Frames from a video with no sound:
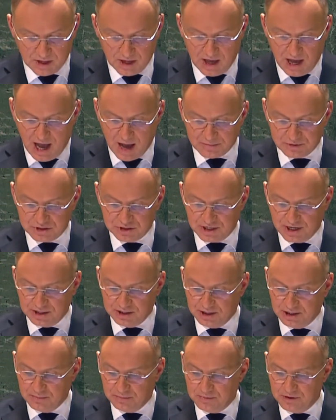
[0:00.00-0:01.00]
I'm
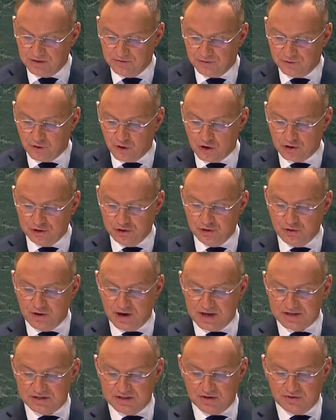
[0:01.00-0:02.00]
standing before you
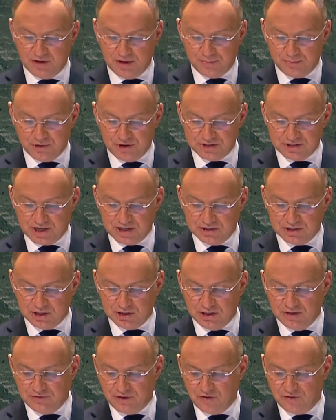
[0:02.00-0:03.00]
as the
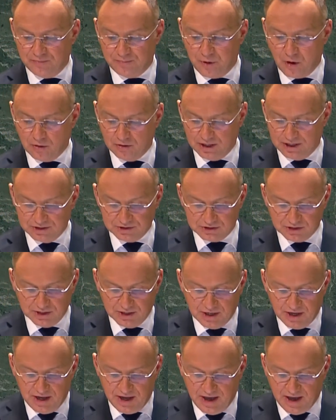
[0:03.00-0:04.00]
representative of Poland,
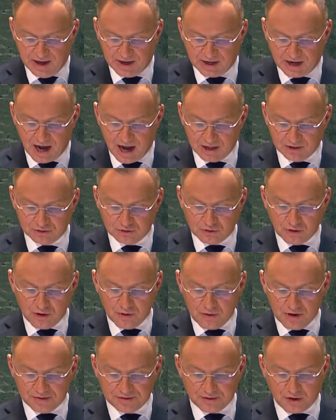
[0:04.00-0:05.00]
a country
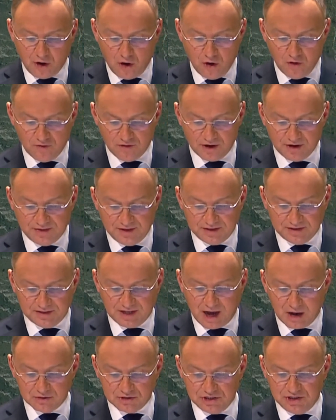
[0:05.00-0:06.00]
with over
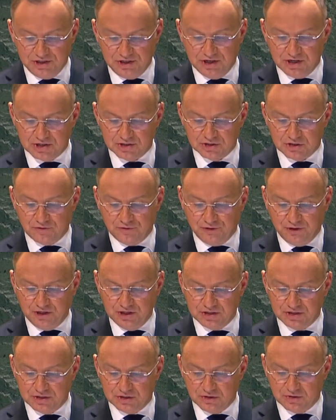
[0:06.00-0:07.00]
1,000 years of
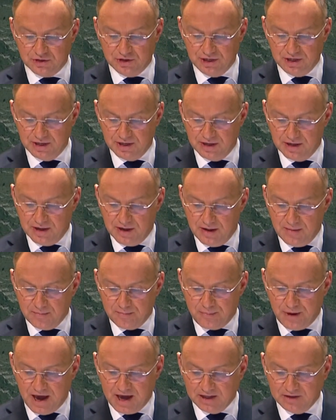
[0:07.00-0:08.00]
history,
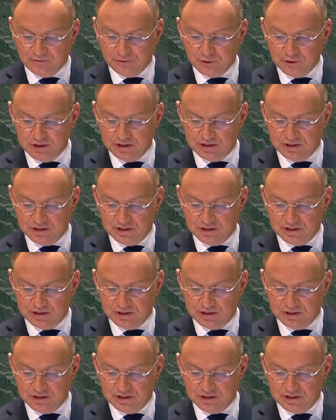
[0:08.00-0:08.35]
painfully